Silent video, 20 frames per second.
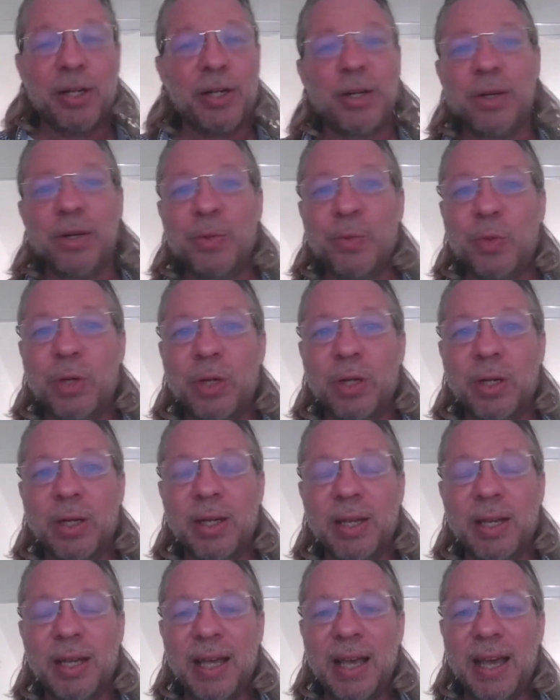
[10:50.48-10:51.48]
her
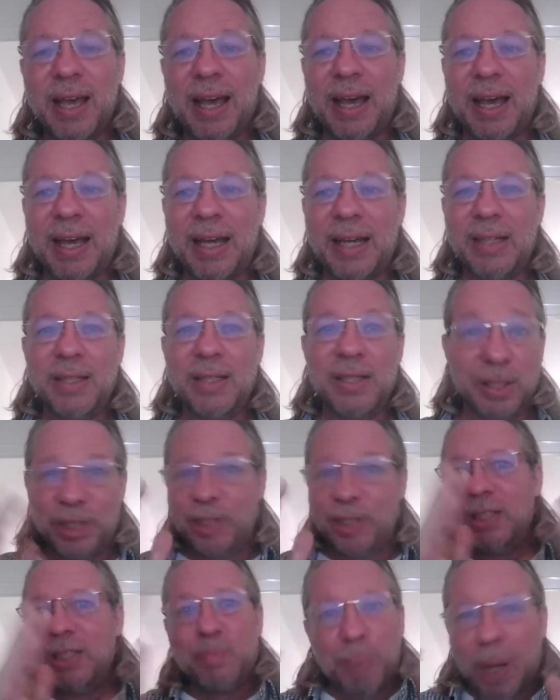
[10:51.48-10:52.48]
work, and
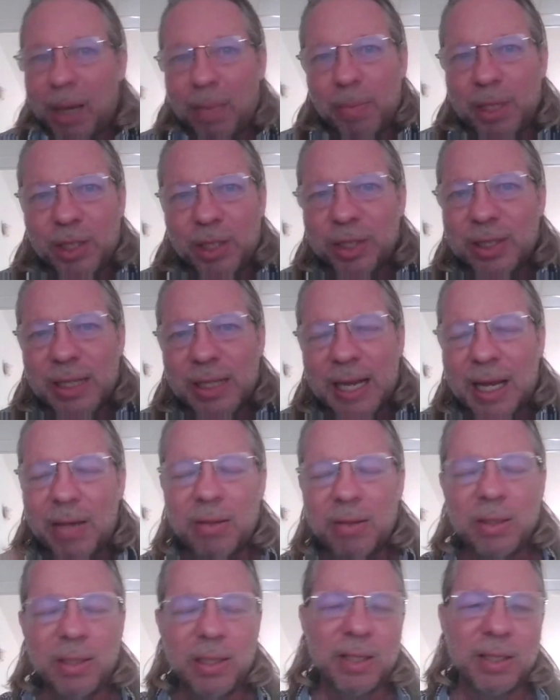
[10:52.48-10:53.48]
she's published
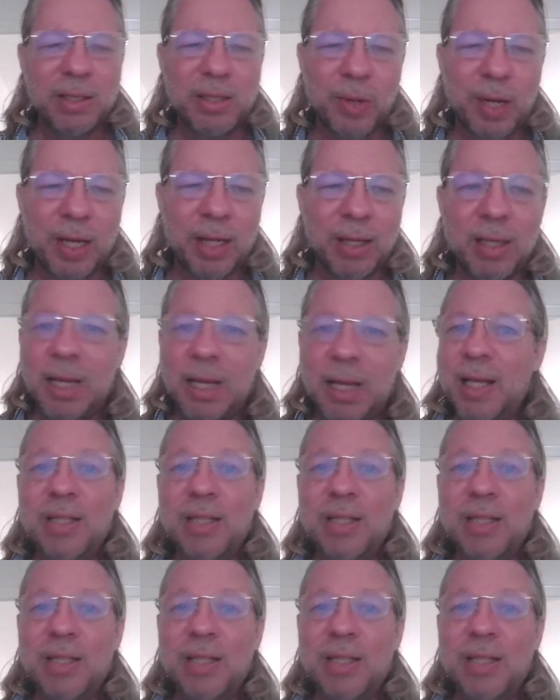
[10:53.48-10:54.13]
now as well.